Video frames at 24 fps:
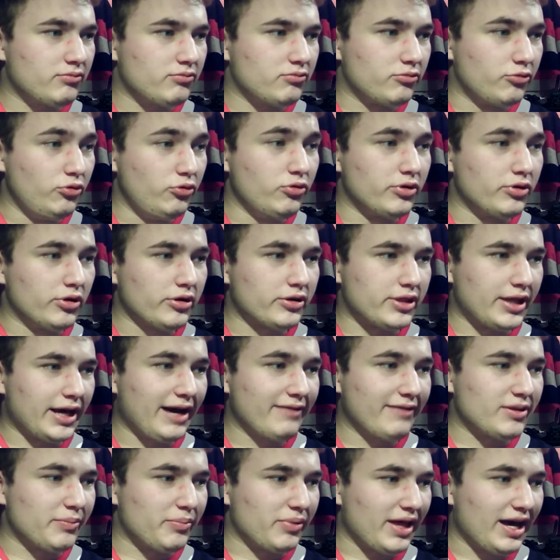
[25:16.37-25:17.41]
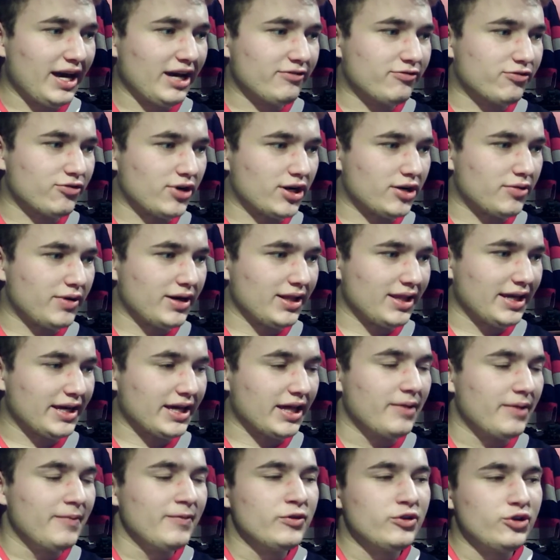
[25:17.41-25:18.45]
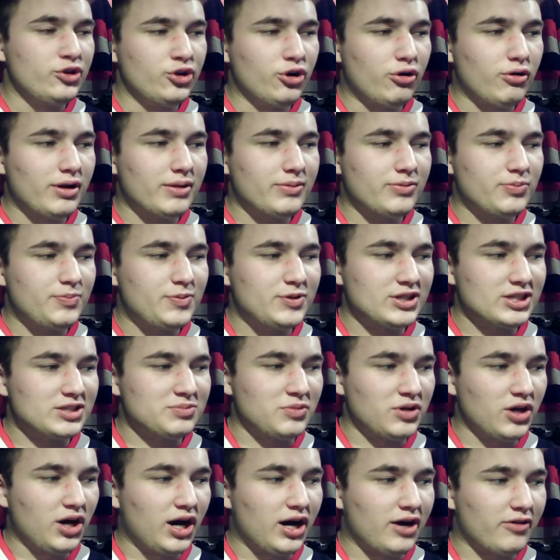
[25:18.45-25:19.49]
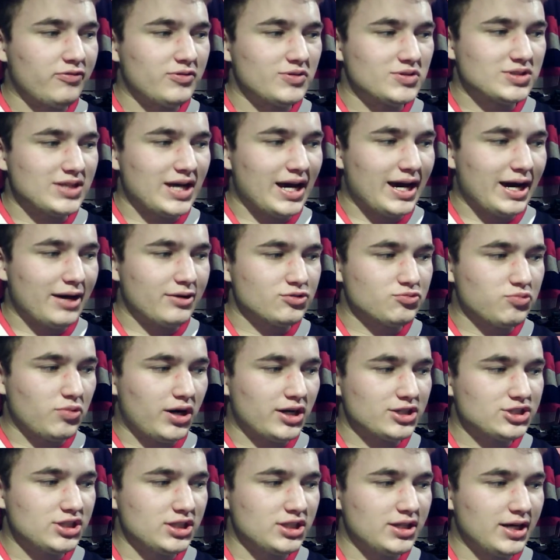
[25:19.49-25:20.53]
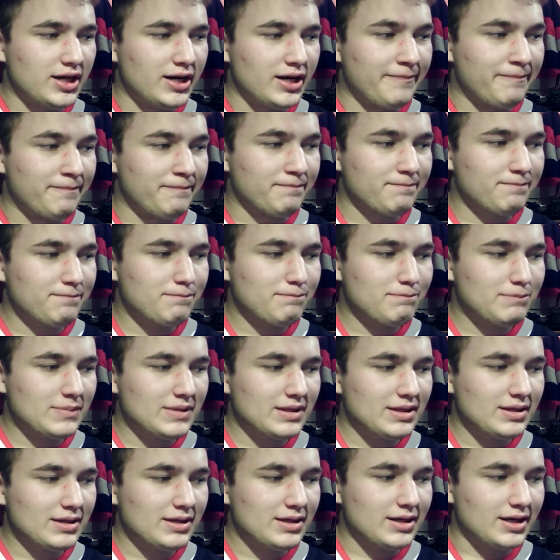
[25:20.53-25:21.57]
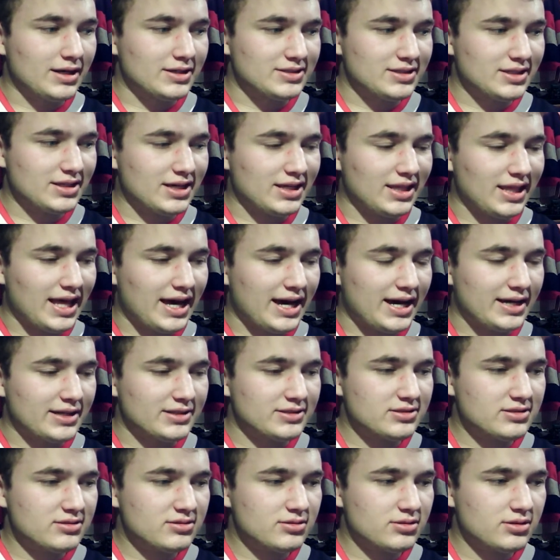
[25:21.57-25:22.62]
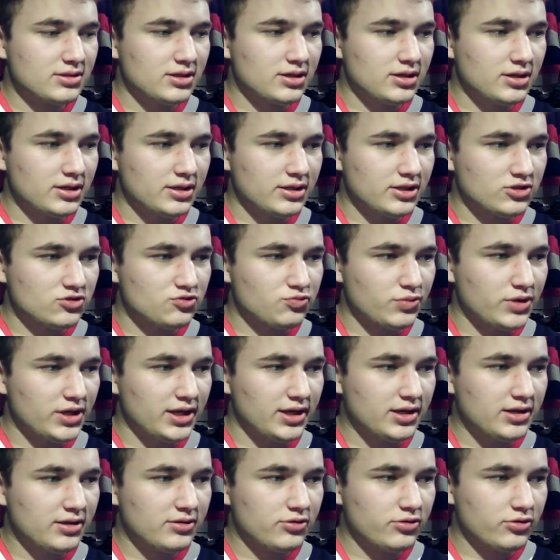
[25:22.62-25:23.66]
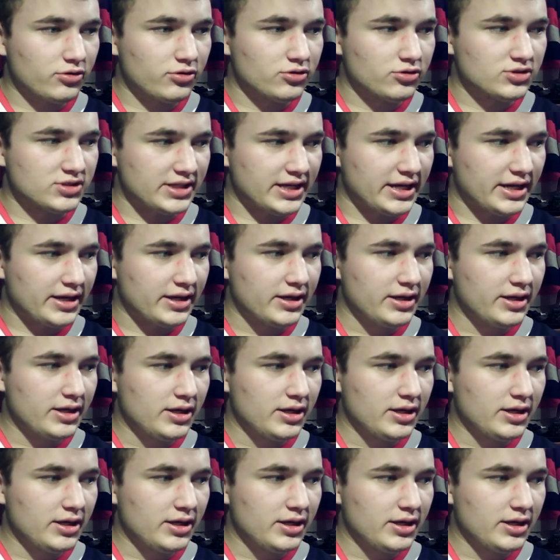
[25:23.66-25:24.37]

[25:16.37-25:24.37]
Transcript: ooh, look, they have the black for Ottawa. I like it. You know what ticked me off is that I was watching, I was in class this week, Thursday.